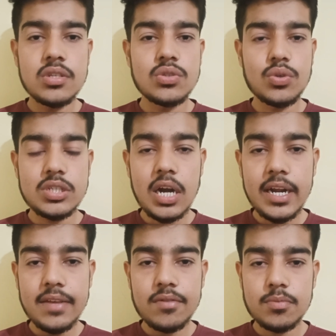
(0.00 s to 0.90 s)
So,
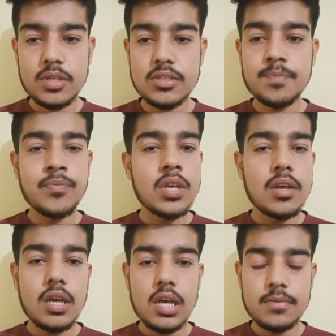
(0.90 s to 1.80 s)
starting from this,
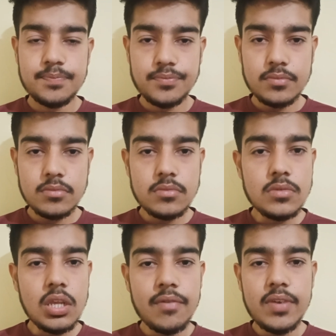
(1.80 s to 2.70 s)
uh,
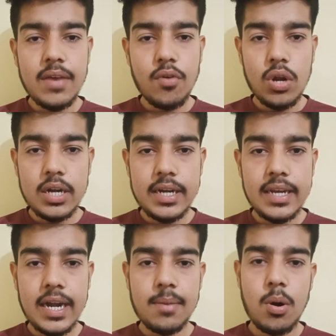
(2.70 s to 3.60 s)
we have already
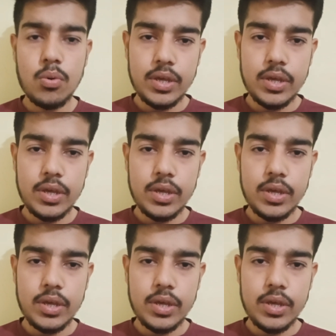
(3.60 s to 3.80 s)
read about